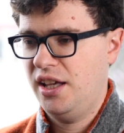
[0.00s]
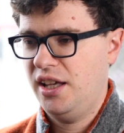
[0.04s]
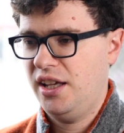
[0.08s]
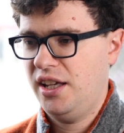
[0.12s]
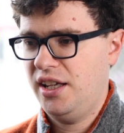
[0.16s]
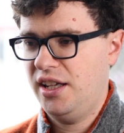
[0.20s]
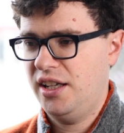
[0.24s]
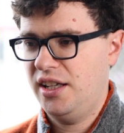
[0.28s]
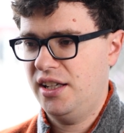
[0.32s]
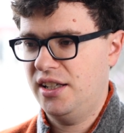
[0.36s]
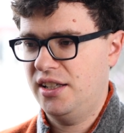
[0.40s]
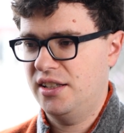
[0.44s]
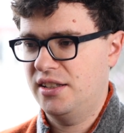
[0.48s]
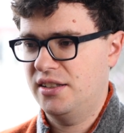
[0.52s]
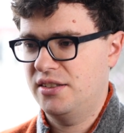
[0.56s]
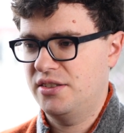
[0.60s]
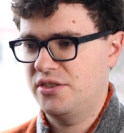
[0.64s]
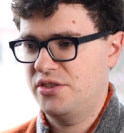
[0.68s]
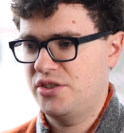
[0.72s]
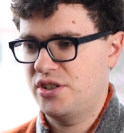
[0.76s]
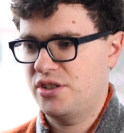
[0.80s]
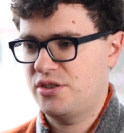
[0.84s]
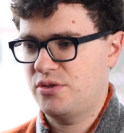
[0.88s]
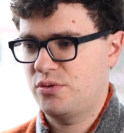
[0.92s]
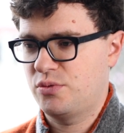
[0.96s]

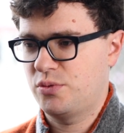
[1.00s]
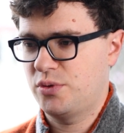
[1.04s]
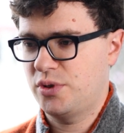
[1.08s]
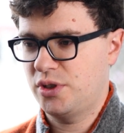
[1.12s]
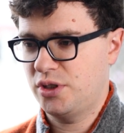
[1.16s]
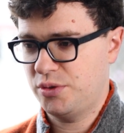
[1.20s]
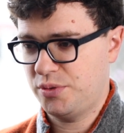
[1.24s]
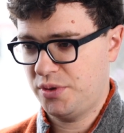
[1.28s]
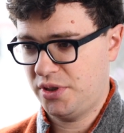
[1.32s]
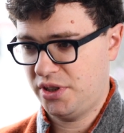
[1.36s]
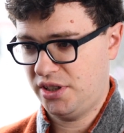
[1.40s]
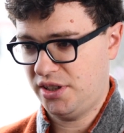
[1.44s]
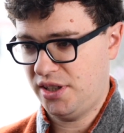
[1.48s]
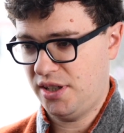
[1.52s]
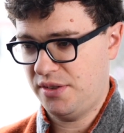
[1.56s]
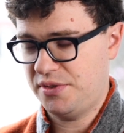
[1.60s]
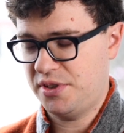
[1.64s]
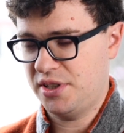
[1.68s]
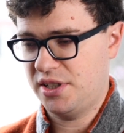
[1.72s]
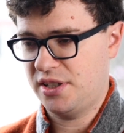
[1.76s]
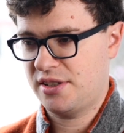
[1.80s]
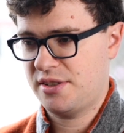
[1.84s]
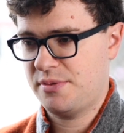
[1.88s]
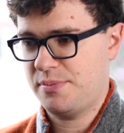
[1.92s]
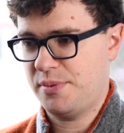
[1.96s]
and just really, really loved
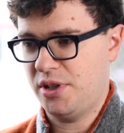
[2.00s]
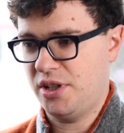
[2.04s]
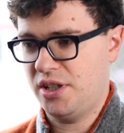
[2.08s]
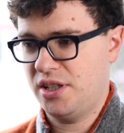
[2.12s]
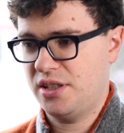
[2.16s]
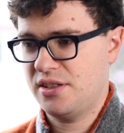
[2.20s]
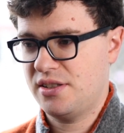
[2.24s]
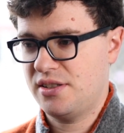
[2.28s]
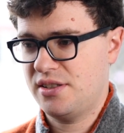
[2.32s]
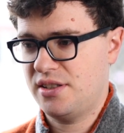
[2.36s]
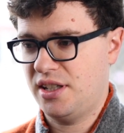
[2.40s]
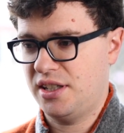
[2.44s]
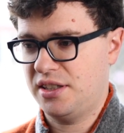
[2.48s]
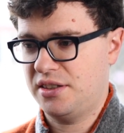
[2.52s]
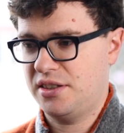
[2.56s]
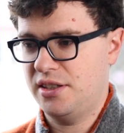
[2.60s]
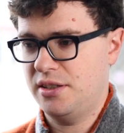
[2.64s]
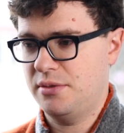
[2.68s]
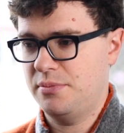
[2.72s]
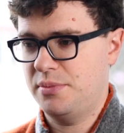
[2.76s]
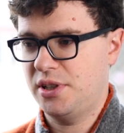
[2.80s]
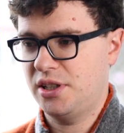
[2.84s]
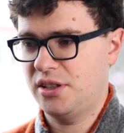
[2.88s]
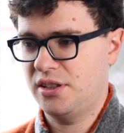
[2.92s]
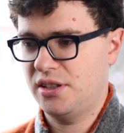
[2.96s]
the experience, like the
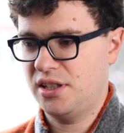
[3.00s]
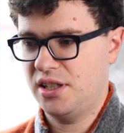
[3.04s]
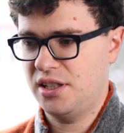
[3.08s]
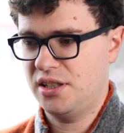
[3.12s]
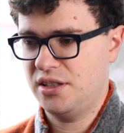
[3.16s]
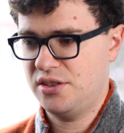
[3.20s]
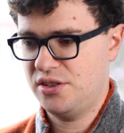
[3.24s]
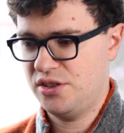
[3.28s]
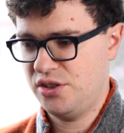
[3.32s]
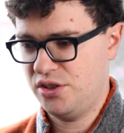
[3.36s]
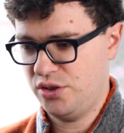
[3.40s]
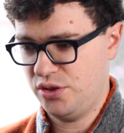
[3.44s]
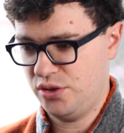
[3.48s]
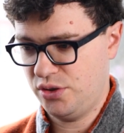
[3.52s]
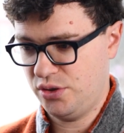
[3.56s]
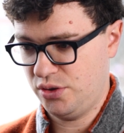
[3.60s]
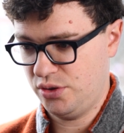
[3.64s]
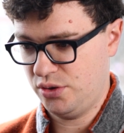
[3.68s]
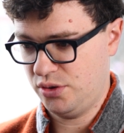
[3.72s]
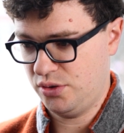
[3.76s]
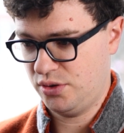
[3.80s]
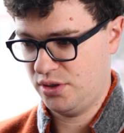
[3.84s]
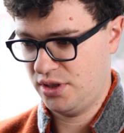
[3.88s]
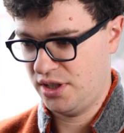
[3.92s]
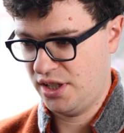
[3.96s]
ability
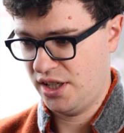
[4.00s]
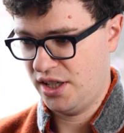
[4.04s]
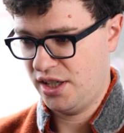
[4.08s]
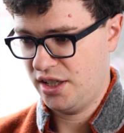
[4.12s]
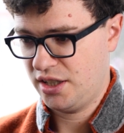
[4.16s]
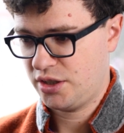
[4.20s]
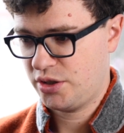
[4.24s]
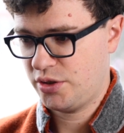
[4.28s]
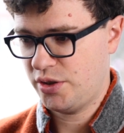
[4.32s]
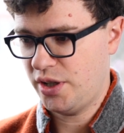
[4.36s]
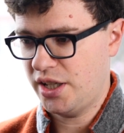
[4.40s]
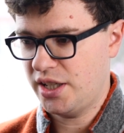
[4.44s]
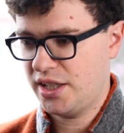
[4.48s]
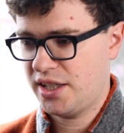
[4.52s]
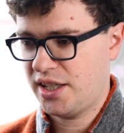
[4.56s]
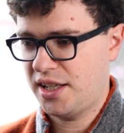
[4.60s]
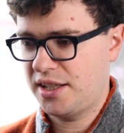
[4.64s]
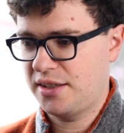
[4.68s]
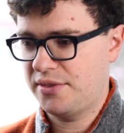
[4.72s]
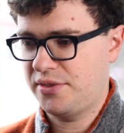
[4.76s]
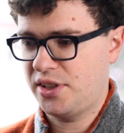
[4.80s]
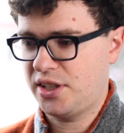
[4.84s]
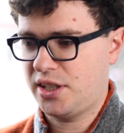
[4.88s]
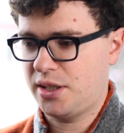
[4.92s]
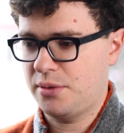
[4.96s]
to create
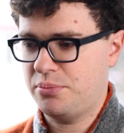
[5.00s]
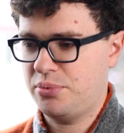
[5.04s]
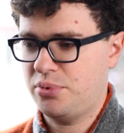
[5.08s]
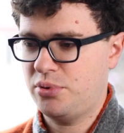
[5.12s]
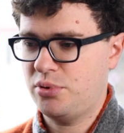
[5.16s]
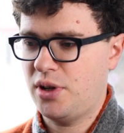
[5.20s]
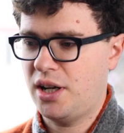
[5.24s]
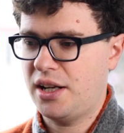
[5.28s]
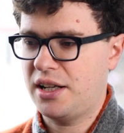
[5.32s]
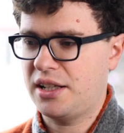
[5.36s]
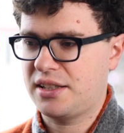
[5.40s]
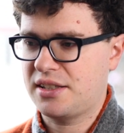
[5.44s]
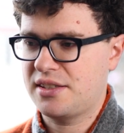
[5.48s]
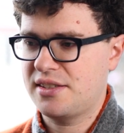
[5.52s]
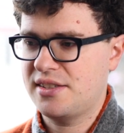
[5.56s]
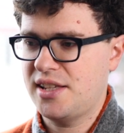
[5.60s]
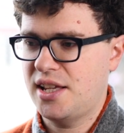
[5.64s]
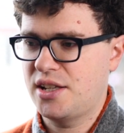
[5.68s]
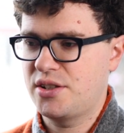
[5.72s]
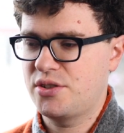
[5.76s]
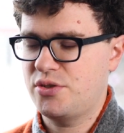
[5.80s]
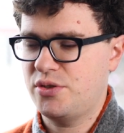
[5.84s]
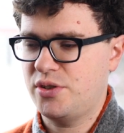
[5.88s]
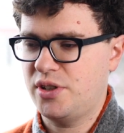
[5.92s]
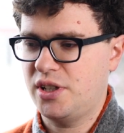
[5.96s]
kind of like a
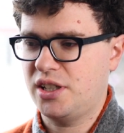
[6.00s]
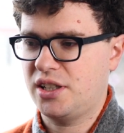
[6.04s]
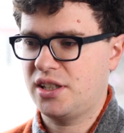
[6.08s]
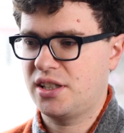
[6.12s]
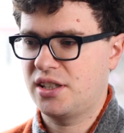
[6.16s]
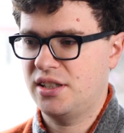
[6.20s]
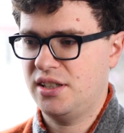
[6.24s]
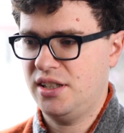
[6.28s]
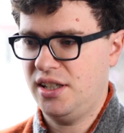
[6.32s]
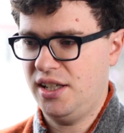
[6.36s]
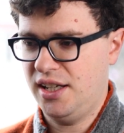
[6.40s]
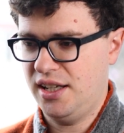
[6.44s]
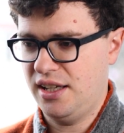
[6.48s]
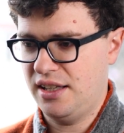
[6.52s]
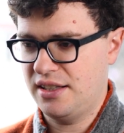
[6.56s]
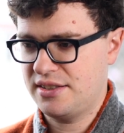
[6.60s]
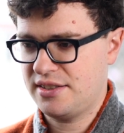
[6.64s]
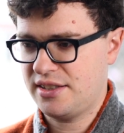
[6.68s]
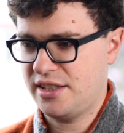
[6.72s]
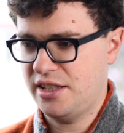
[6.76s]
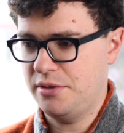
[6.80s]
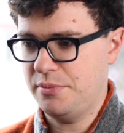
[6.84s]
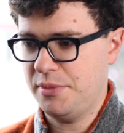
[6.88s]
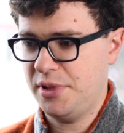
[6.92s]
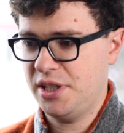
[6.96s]
product-centric
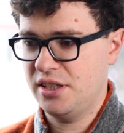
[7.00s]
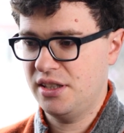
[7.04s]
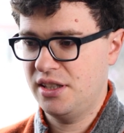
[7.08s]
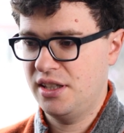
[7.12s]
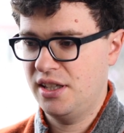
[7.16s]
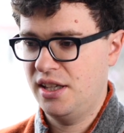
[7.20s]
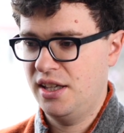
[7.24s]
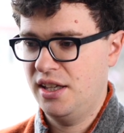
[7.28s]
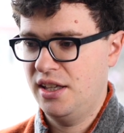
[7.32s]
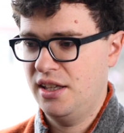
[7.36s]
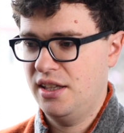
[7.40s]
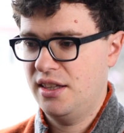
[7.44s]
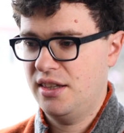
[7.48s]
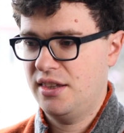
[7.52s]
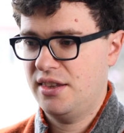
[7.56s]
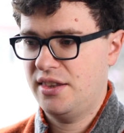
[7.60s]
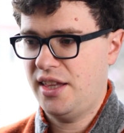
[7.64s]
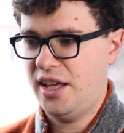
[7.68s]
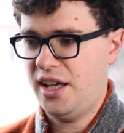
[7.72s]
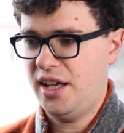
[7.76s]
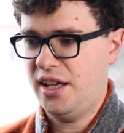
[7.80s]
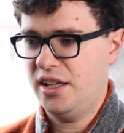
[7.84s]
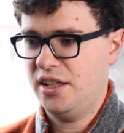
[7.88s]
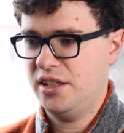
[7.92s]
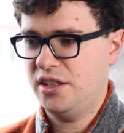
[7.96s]
schema
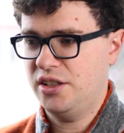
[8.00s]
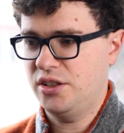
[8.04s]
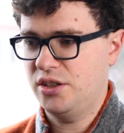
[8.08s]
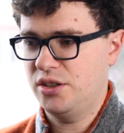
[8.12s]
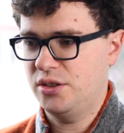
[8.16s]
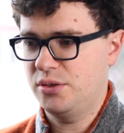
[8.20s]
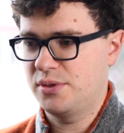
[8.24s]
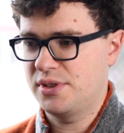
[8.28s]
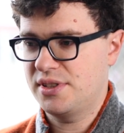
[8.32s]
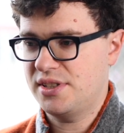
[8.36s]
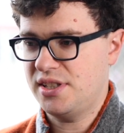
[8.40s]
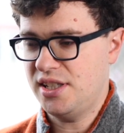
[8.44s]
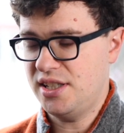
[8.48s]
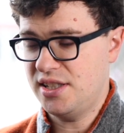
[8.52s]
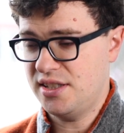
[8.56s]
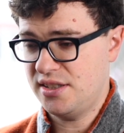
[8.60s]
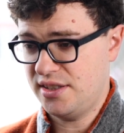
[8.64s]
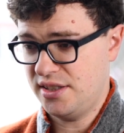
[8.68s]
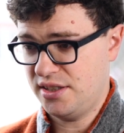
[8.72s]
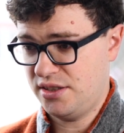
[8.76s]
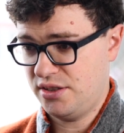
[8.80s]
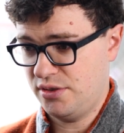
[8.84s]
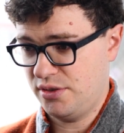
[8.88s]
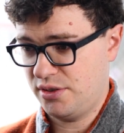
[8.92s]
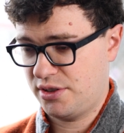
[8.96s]
that, was
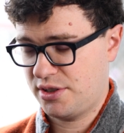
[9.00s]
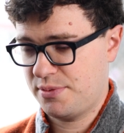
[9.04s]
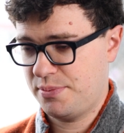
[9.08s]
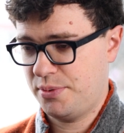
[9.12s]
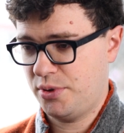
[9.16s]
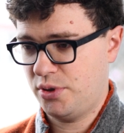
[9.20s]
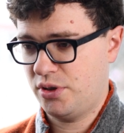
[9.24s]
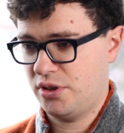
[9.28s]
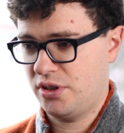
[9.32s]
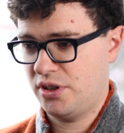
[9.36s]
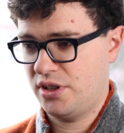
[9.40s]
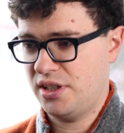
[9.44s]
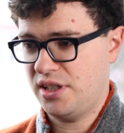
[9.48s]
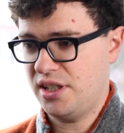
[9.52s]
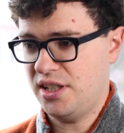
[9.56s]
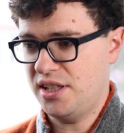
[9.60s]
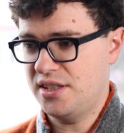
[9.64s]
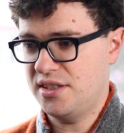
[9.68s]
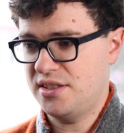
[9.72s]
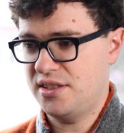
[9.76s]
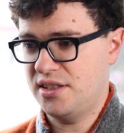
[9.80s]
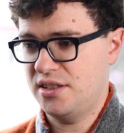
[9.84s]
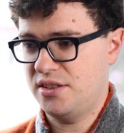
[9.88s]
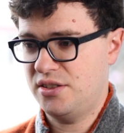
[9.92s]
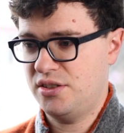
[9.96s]
easy to explore and
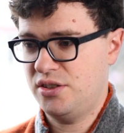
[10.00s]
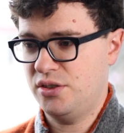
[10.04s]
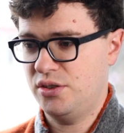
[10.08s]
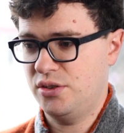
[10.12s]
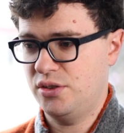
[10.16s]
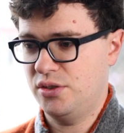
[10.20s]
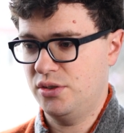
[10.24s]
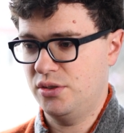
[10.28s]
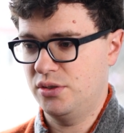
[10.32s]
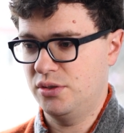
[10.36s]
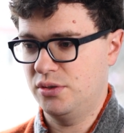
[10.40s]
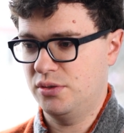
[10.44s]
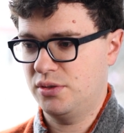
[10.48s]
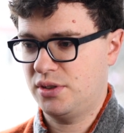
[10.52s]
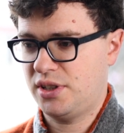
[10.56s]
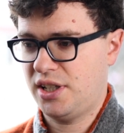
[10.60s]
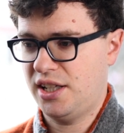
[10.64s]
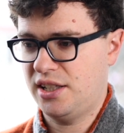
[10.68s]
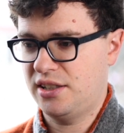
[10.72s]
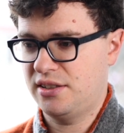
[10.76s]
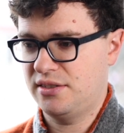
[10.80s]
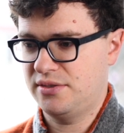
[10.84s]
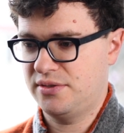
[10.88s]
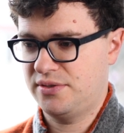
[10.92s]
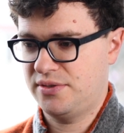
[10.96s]
easy to
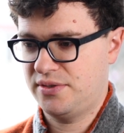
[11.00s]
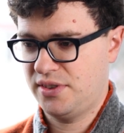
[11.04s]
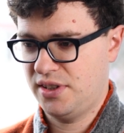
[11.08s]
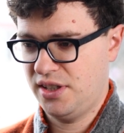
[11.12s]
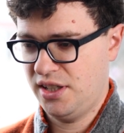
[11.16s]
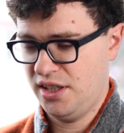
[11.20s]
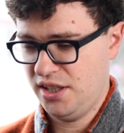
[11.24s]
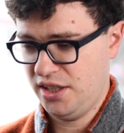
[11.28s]
kind of,